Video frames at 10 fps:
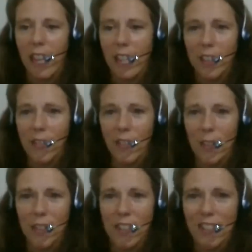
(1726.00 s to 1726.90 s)
Thank you
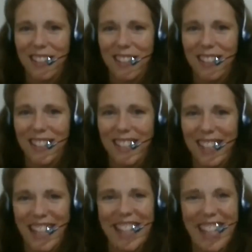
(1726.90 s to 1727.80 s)
very much.
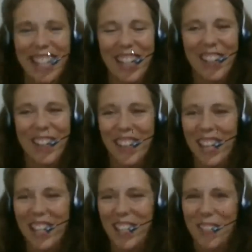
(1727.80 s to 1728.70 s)
There you go.
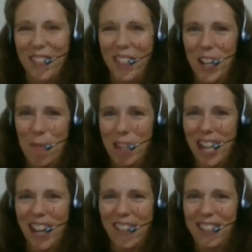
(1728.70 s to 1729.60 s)
Thank you for coming
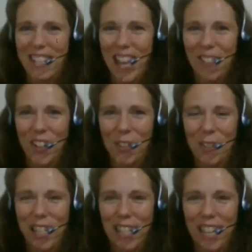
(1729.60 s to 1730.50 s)
out. Have a
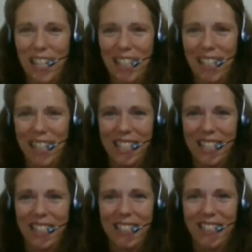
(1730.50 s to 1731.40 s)
great night, guys.